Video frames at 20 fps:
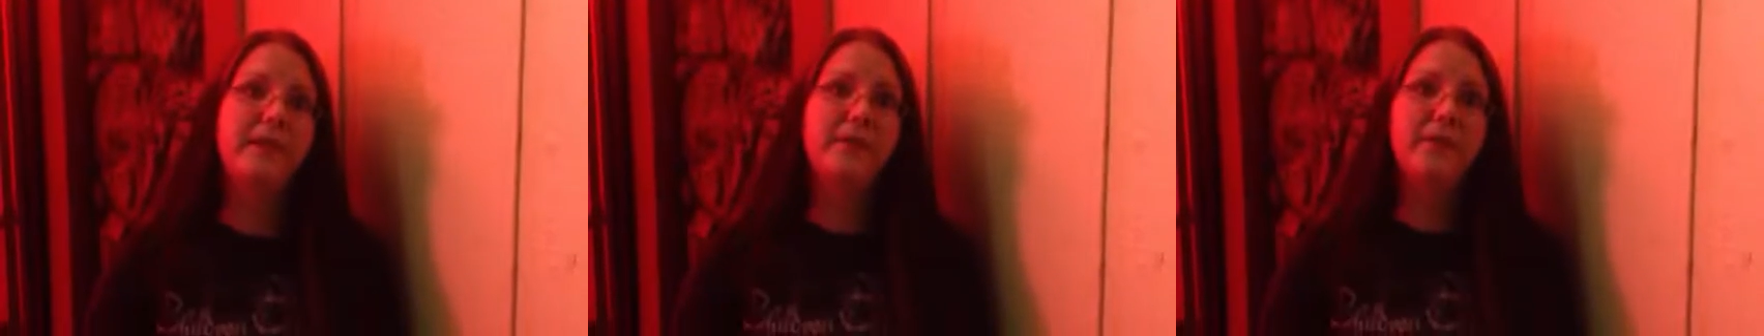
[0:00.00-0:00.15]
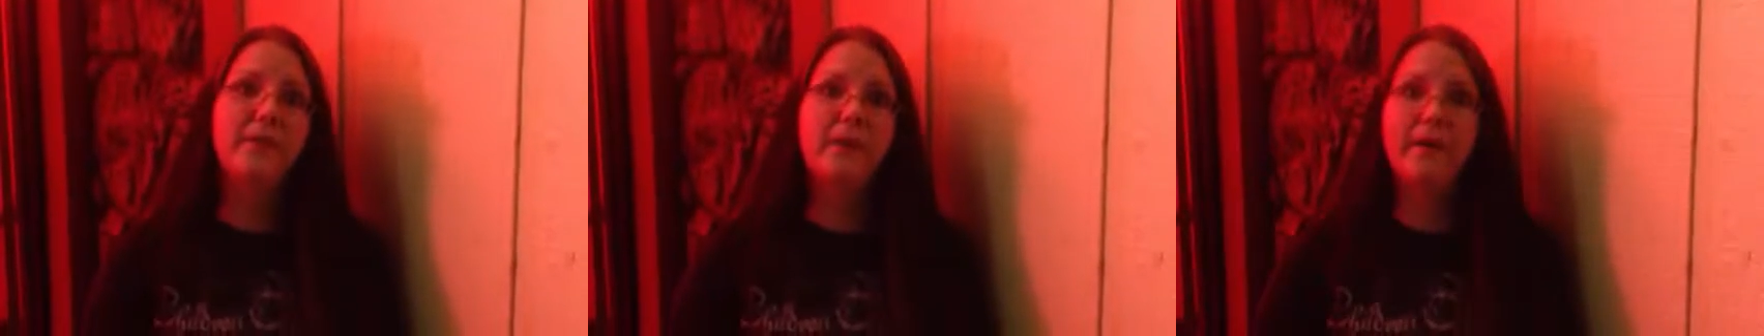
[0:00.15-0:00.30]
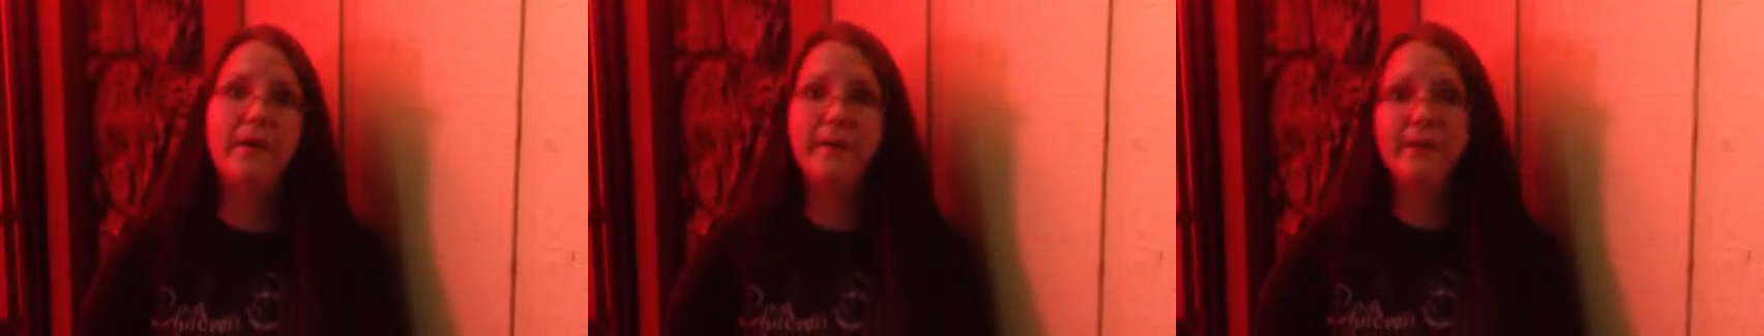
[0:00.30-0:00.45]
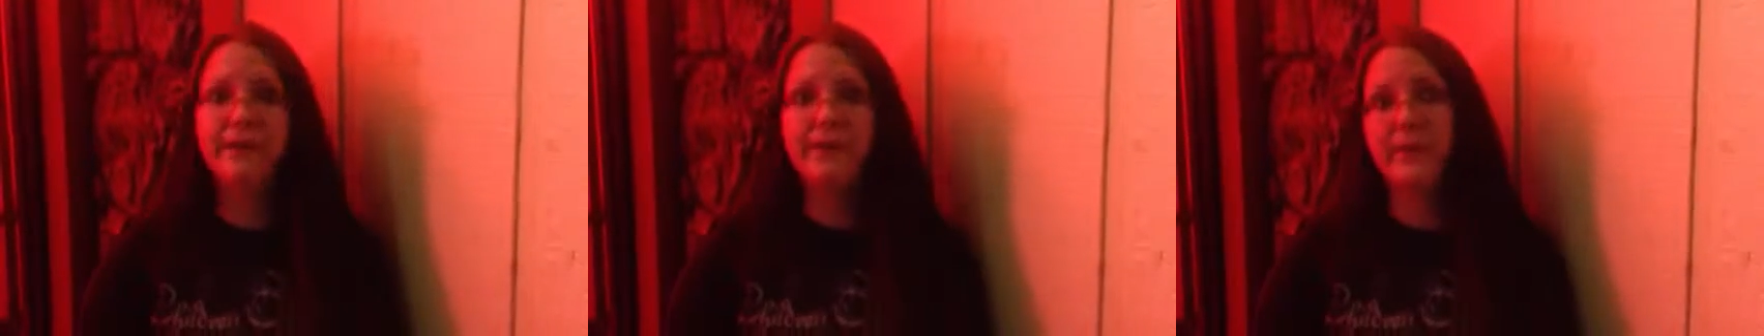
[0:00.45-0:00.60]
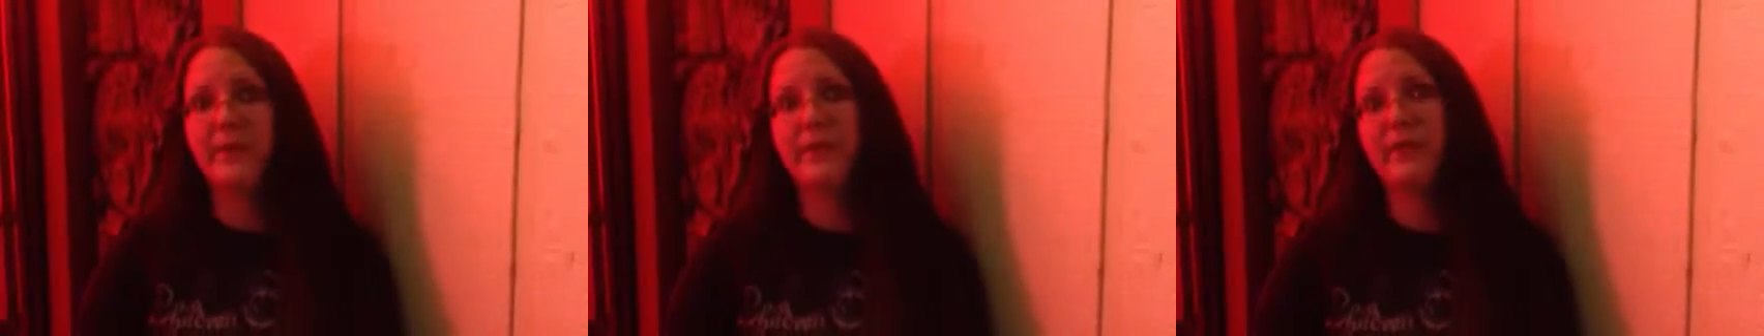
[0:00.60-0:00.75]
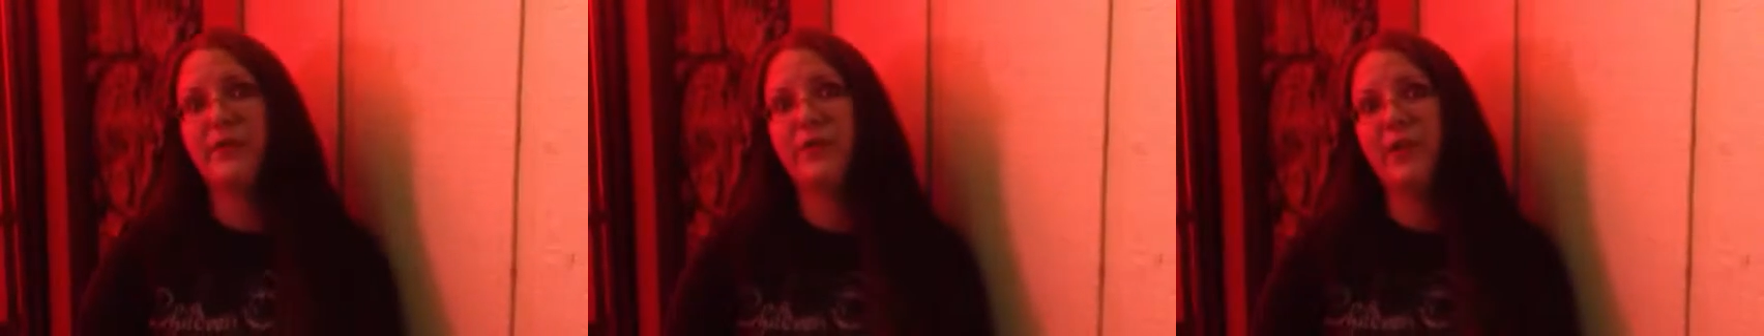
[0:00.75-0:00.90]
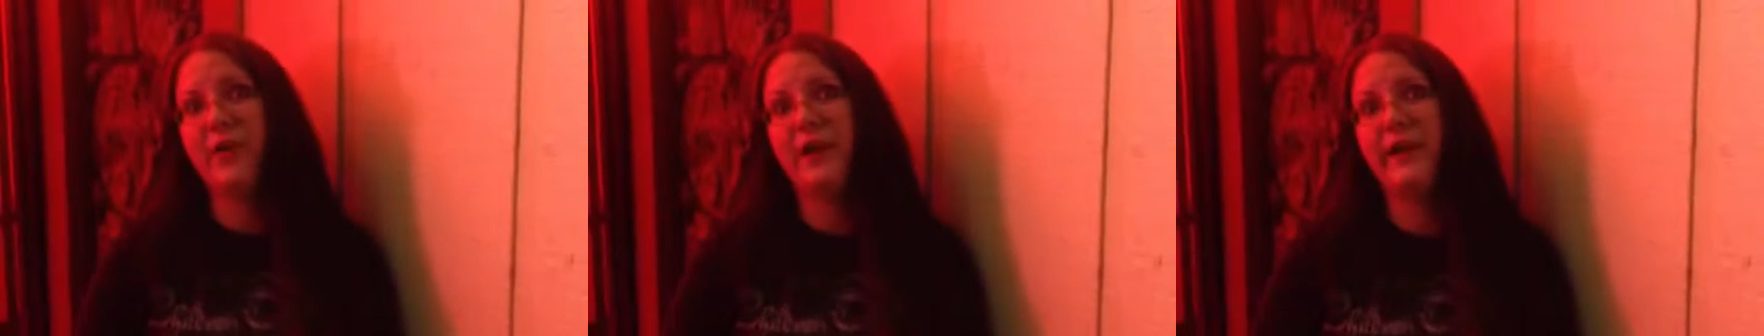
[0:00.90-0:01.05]
You always want
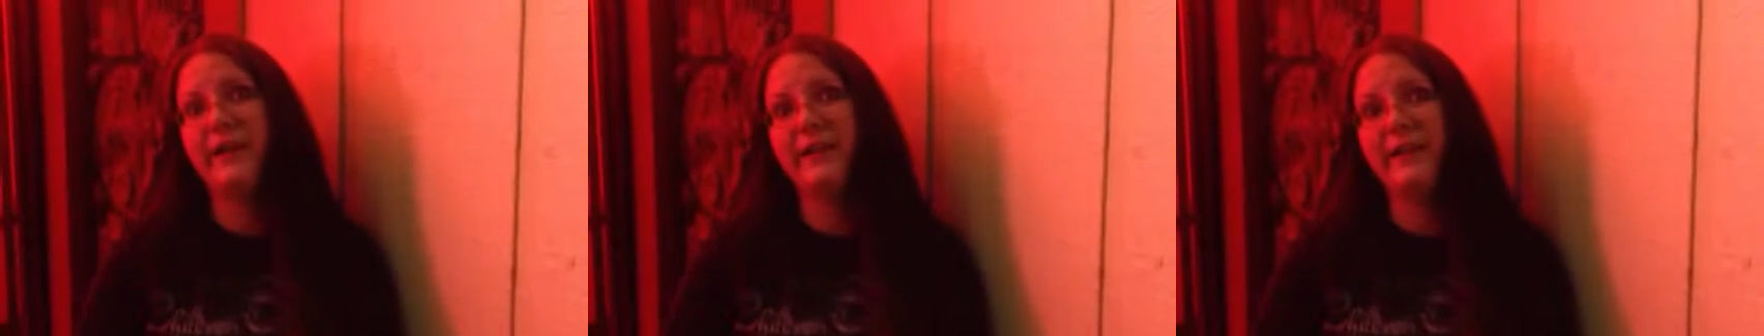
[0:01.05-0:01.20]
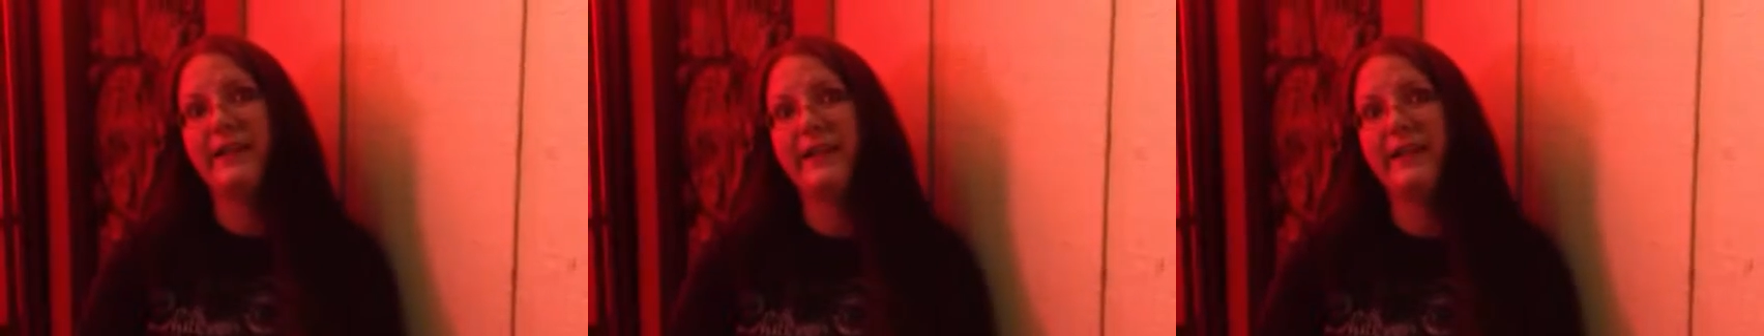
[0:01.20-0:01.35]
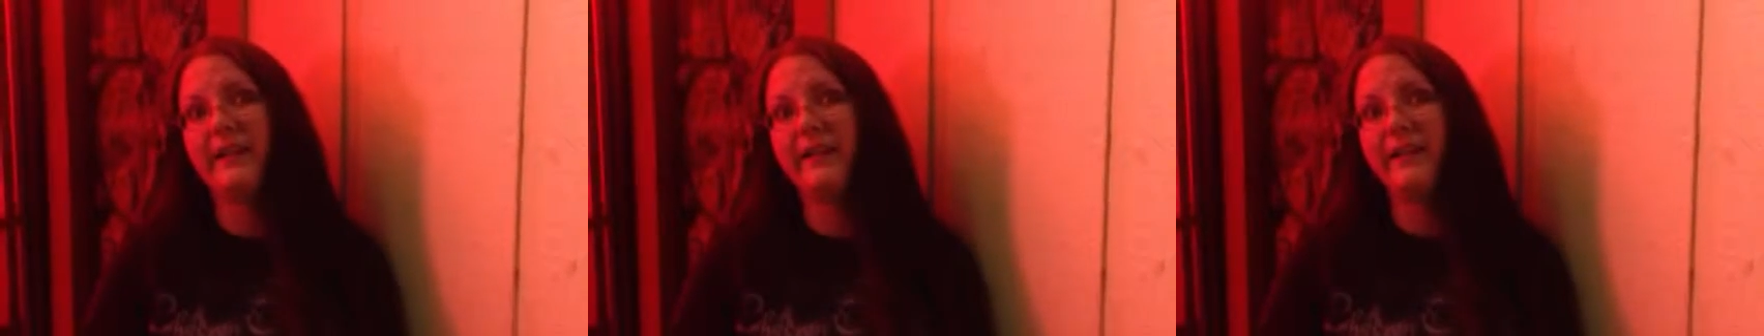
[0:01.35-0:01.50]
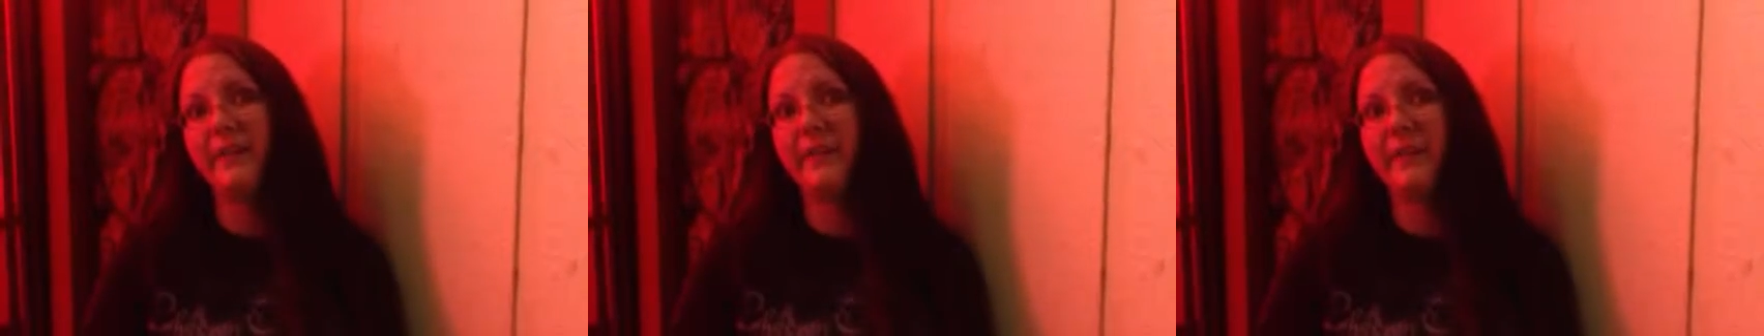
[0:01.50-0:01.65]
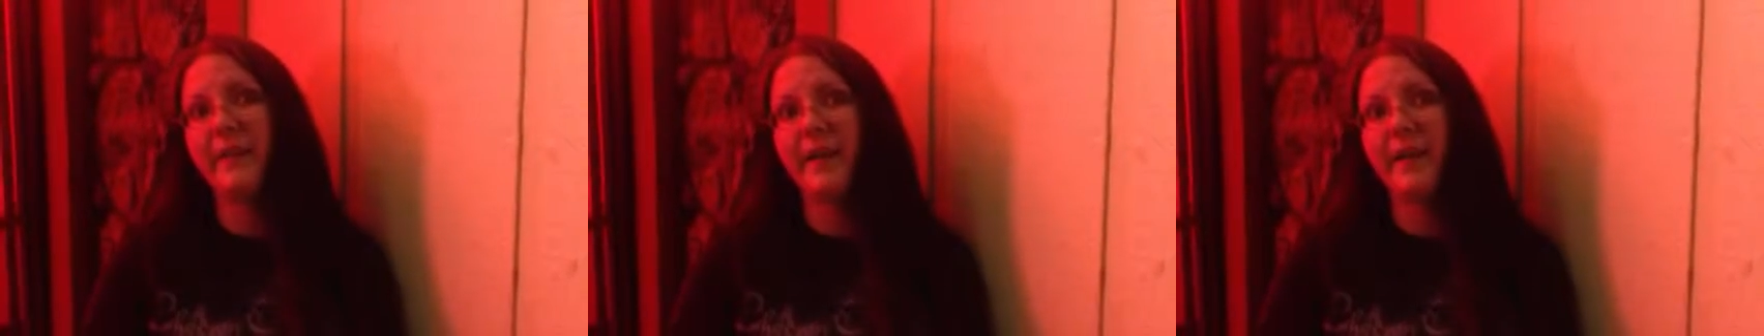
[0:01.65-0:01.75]
to try and get a little